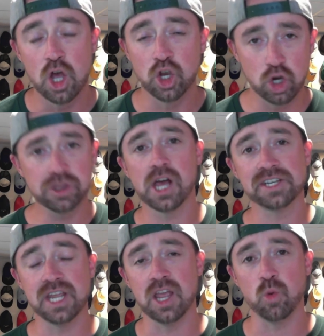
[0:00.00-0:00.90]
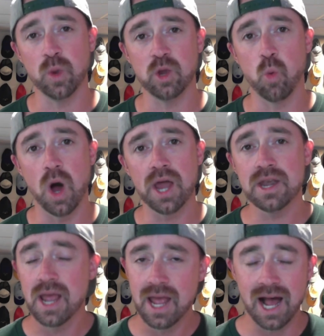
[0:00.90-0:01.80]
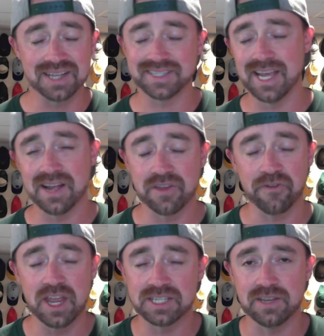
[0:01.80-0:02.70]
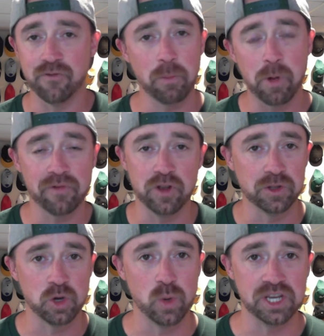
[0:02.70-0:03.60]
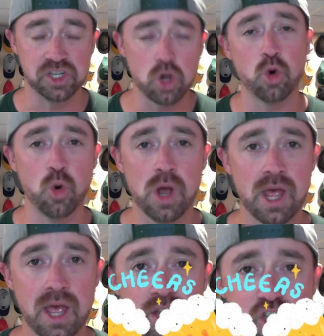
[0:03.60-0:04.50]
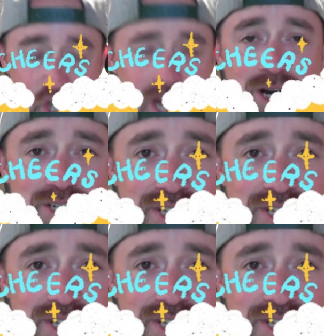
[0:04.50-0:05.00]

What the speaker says: Good luck to you in week 1. I'll see you on the fantasy football field in week 2. Cheers.